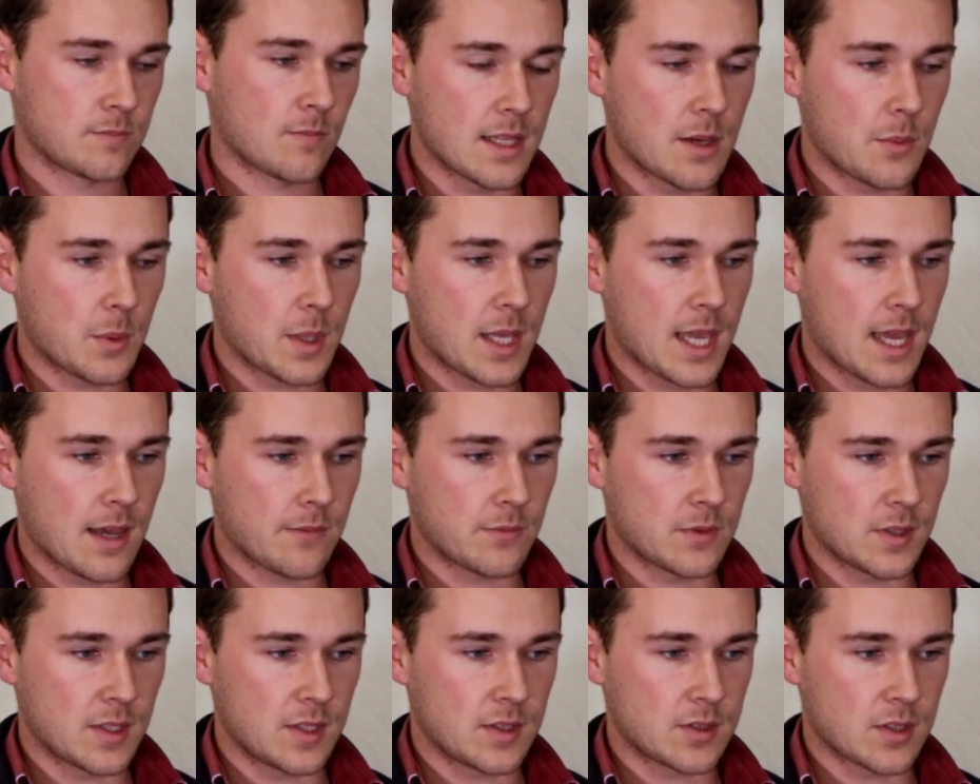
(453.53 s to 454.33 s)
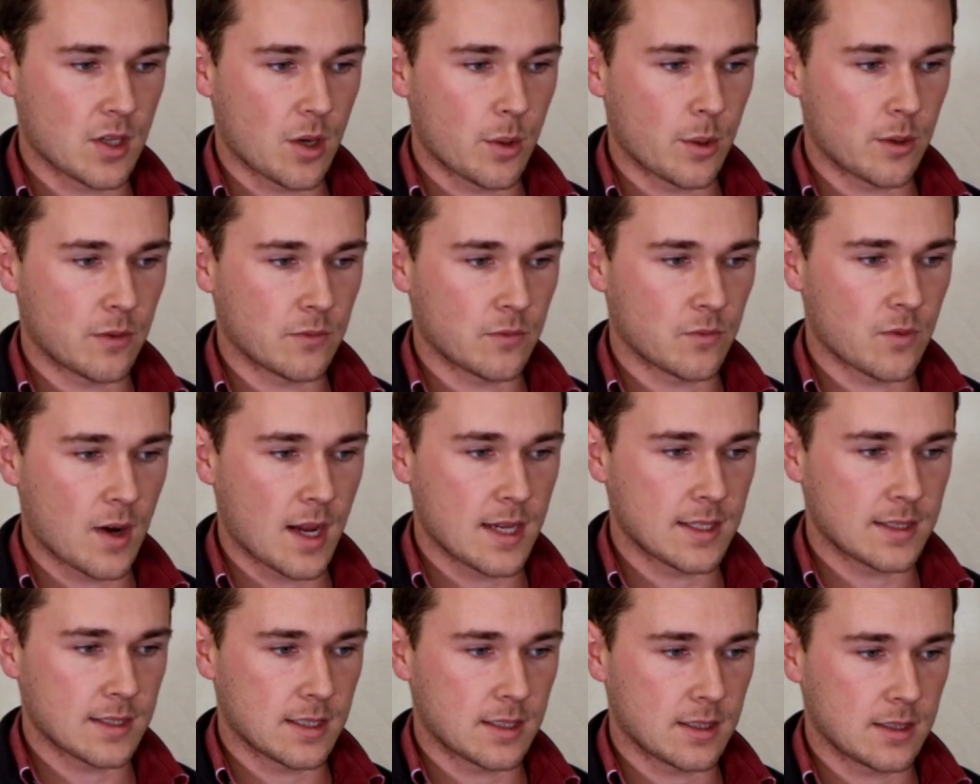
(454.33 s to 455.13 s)
and then we have the sowing
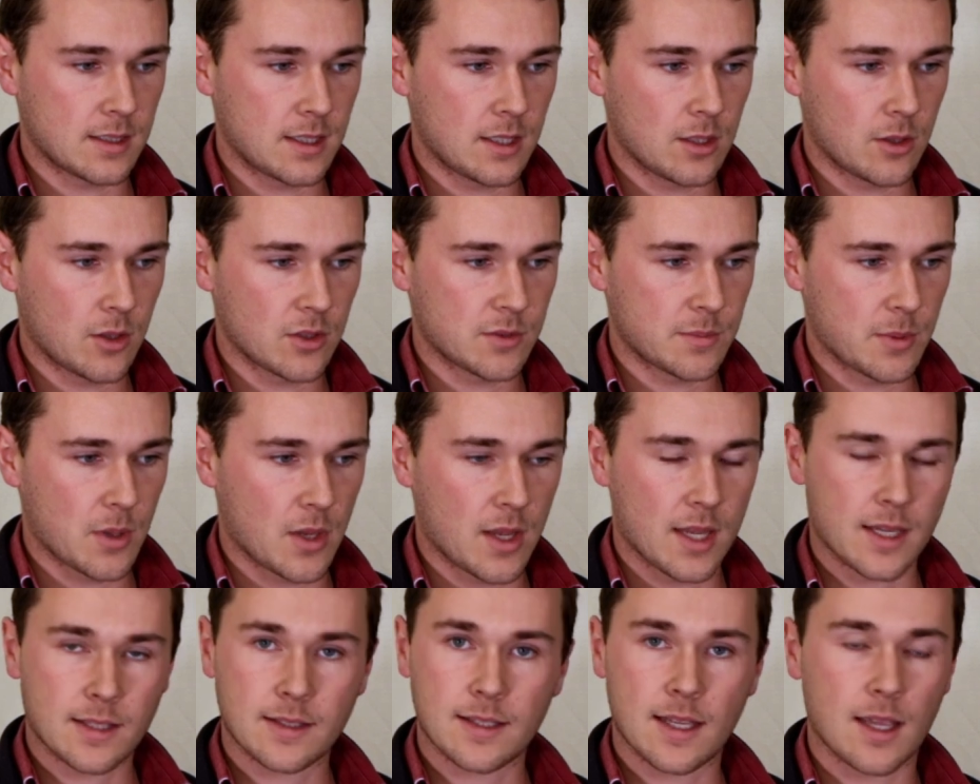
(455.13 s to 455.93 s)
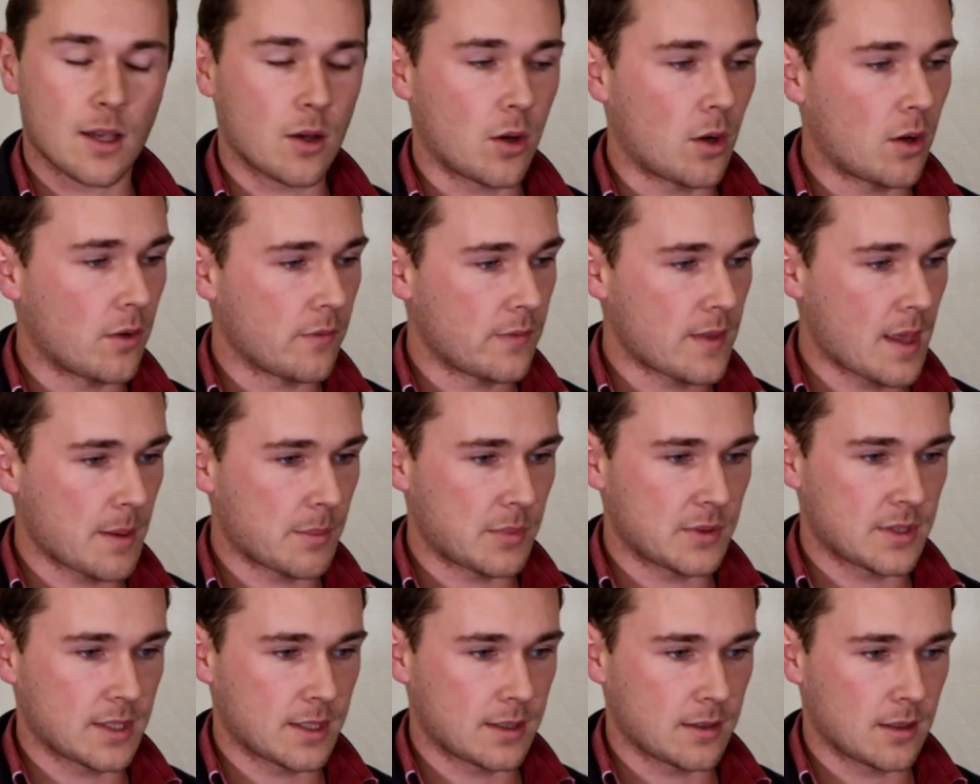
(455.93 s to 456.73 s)
rate in kilos per hectare of
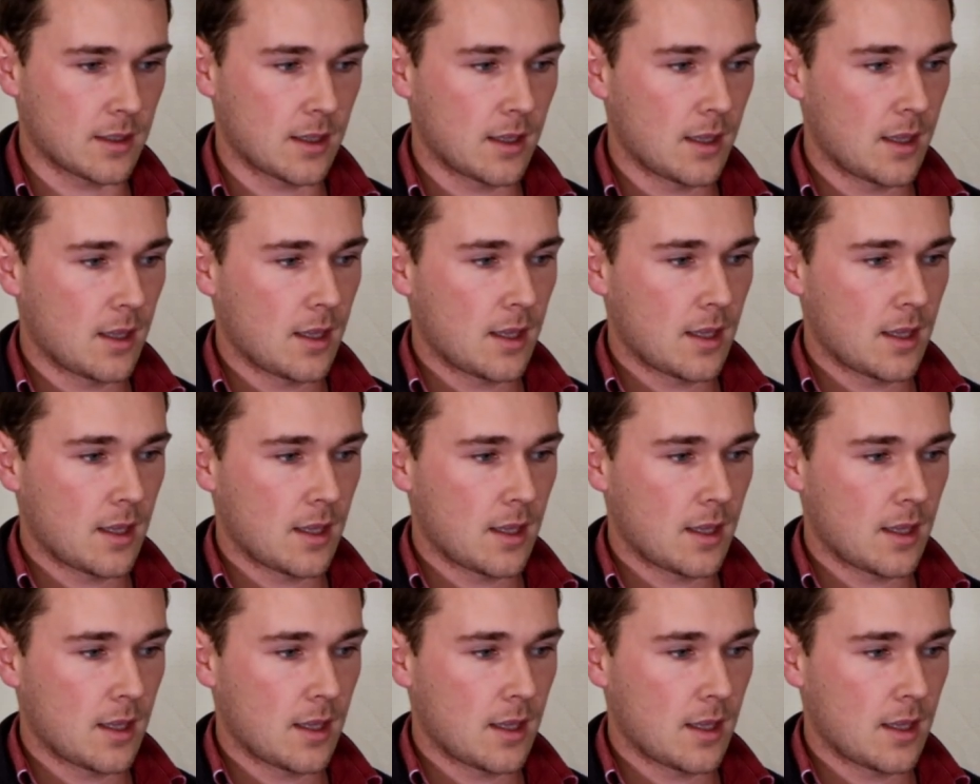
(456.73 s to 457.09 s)
that particular